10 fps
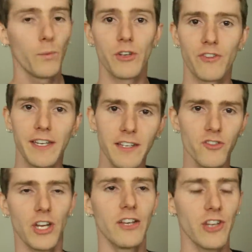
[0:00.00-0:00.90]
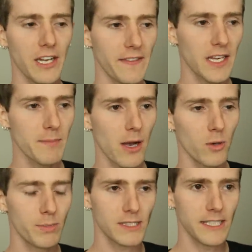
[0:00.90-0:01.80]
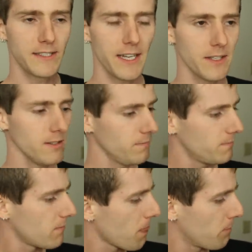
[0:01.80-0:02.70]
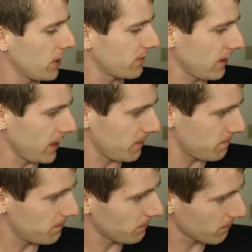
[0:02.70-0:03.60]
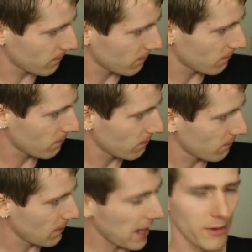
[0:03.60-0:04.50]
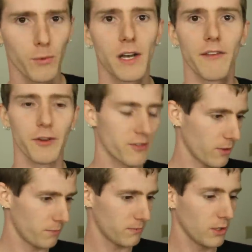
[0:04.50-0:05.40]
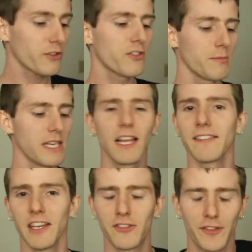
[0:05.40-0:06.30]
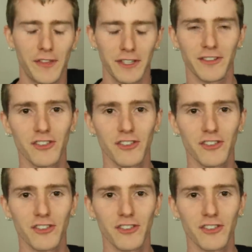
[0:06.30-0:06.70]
which they didn't change anything about, but they did, but they... I don't know, whatever. So looks to me like the, the things